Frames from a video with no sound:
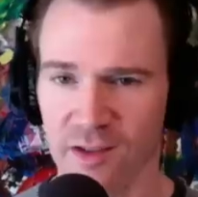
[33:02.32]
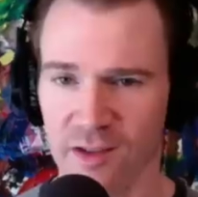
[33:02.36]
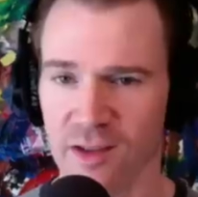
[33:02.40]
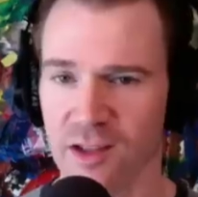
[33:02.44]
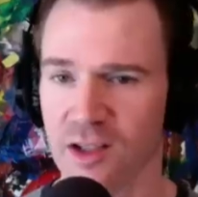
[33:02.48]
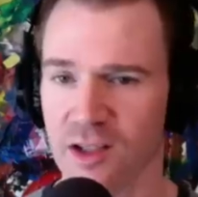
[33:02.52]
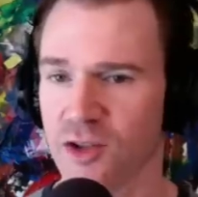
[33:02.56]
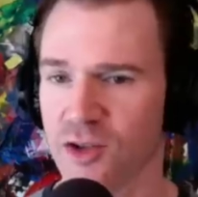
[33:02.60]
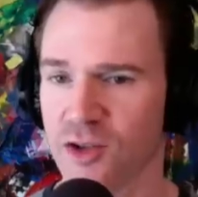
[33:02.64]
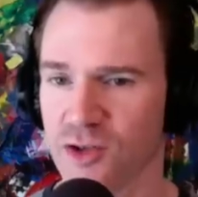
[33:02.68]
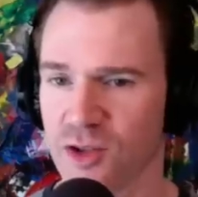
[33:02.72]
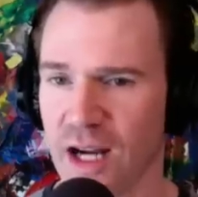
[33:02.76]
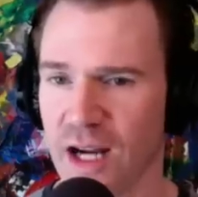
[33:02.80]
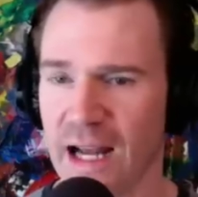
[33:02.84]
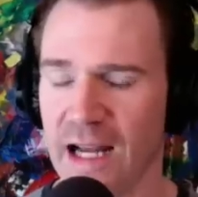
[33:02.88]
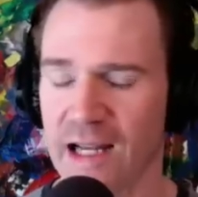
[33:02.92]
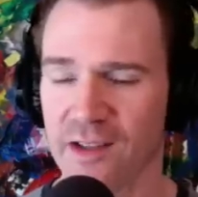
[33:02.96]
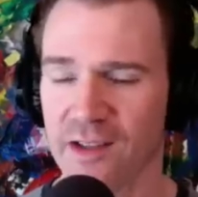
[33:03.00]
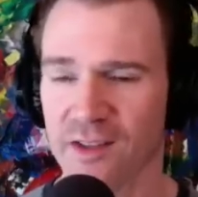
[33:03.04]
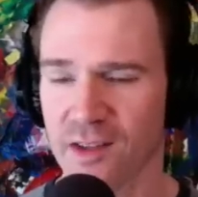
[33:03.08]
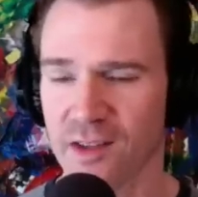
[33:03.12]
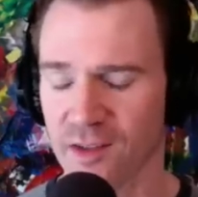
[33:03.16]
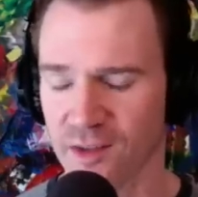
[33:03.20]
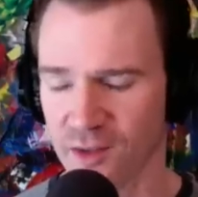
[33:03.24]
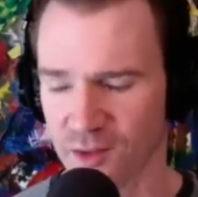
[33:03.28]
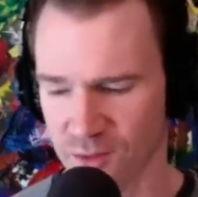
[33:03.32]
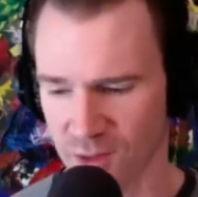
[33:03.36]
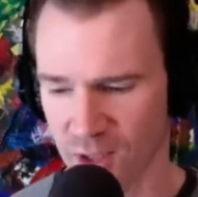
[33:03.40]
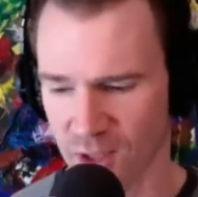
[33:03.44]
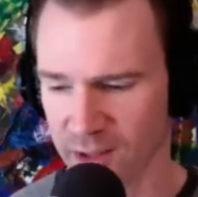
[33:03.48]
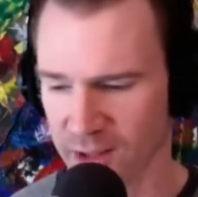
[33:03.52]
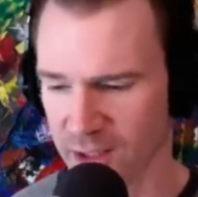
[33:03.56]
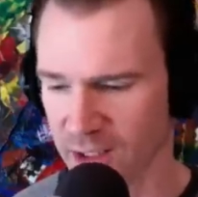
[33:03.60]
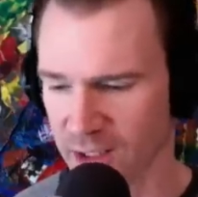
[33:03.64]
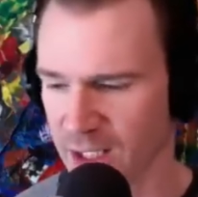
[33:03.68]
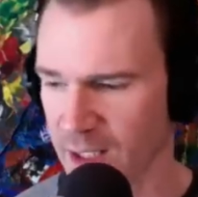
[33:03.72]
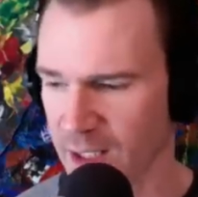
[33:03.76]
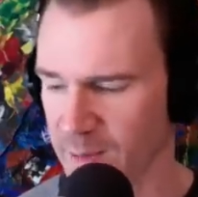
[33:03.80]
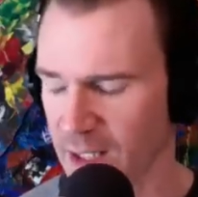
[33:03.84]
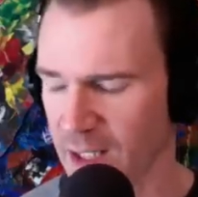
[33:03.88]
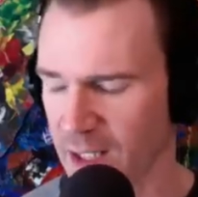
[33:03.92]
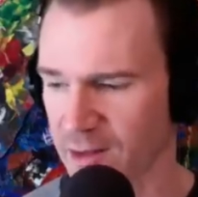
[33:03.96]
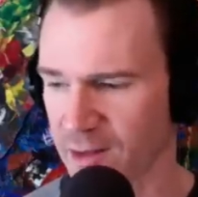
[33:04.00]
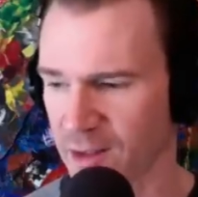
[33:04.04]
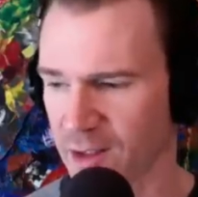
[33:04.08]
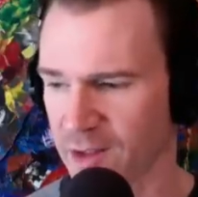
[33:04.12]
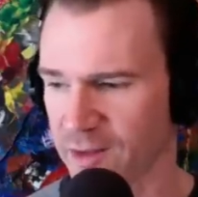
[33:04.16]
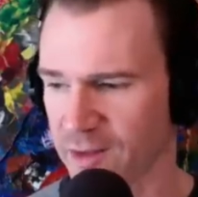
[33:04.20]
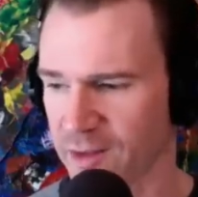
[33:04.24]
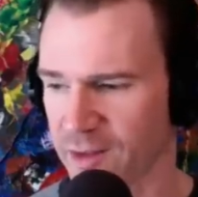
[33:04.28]
in their tracks, this drug that came out
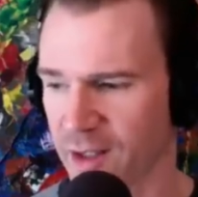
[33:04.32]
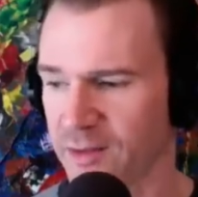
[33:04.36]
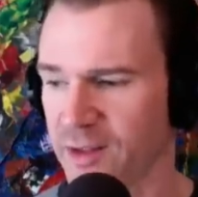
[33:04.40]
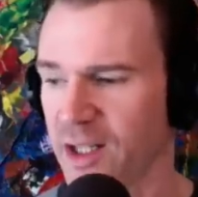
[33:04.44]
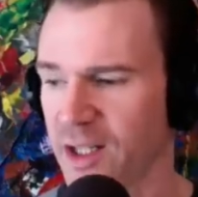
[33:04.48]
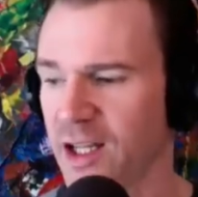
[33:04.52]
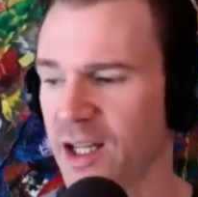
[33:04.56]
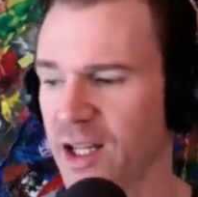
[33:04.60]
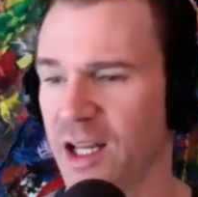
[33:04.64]
and all this stuff.